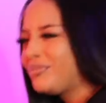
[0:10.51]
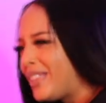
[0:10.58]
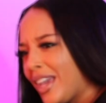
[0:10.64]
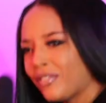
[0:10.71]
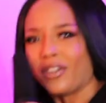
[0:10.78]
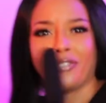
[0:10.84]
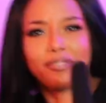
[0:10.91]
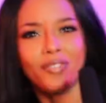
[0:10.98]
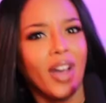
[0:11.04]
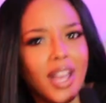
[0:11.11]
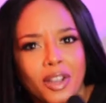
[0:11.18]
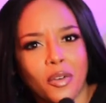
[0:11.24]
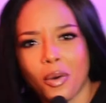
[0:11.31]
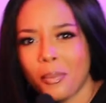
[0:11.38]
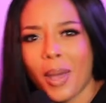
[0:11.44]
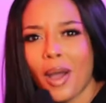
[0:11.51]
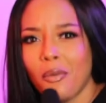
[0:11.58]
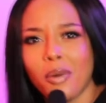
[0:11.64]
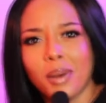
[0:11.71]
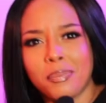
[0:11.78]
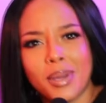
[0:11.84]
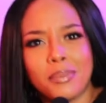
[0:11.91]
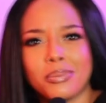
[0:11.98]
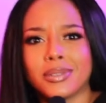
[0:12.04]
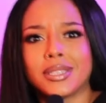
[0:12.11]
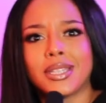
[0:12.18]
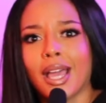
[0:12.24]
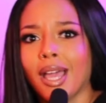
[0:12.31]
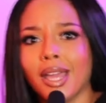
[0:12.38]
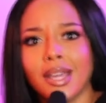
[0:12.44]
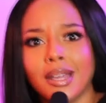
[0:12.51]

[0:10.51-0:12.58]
give a fuck about what people say.